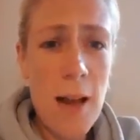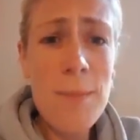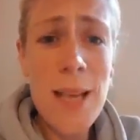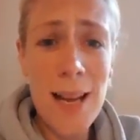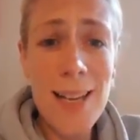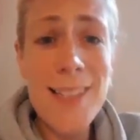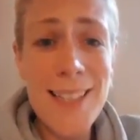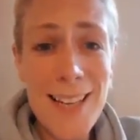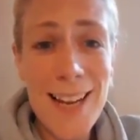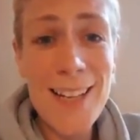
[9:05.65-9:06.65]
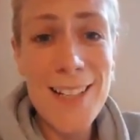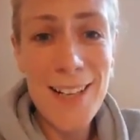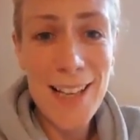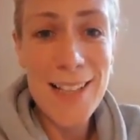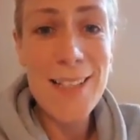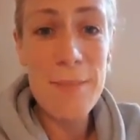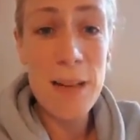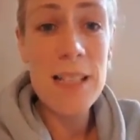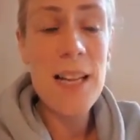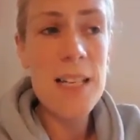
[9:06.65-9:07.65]
I'm tired today because last
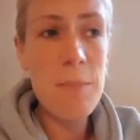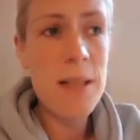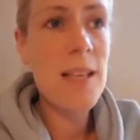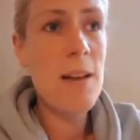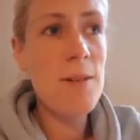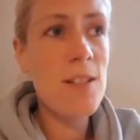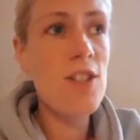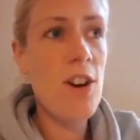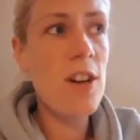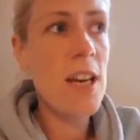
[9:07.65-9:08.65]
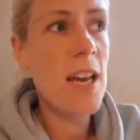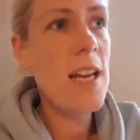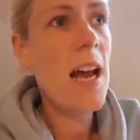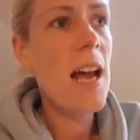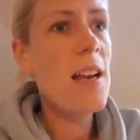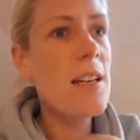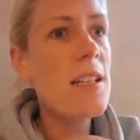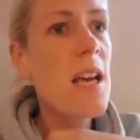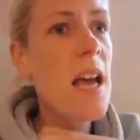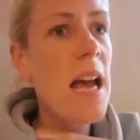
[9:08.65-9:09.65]
night's bedtime was shocking
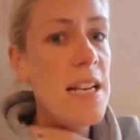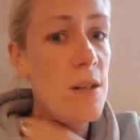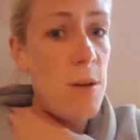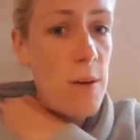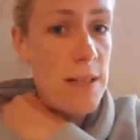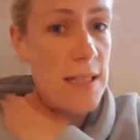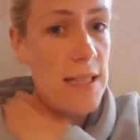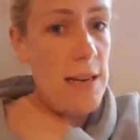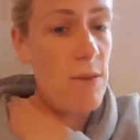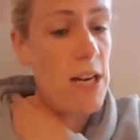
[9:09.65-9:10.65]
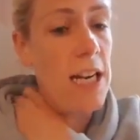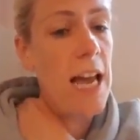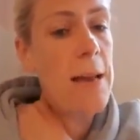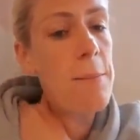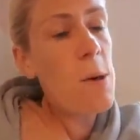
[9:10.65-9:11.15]
and ended up going to sleep really late.